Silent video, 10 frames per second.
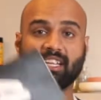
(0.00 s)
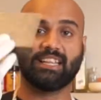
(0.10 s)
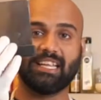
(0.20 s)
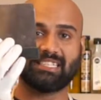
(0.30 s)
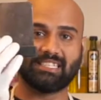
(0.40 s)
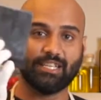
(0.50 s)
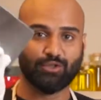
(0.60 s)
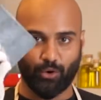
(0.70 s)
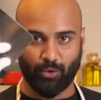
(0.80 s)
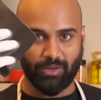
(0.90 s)
This is
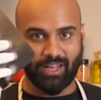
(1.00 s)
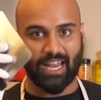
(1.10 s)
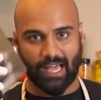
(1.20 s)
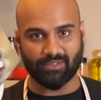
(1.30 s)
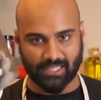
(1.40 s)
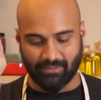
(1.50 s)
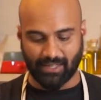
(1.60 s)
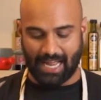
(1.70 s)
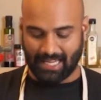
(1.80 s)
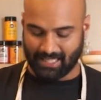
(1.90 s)
going to be a
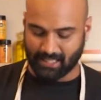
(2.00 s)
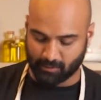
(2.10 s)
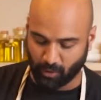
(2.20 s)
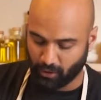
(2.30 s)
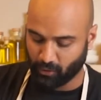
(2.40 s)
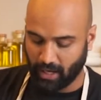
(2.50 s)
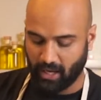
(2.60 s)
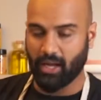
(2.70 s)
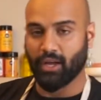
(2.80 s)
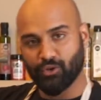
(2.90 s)
lifesaver at this point,
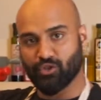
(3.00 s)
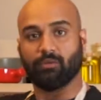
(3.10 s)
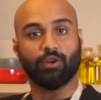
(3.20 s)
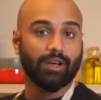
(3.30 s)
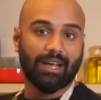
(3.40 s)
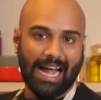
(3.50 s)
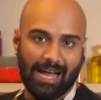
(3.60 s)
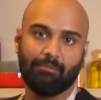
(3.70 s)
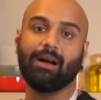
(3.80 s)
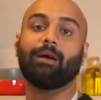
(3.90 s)
okay? So I'm gonna
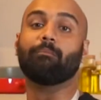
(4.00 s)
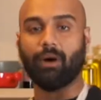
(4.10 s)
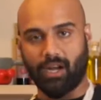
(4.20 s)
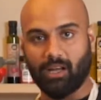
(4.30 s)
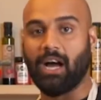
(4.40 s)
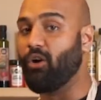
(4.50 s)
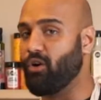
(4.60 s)
grab my butter out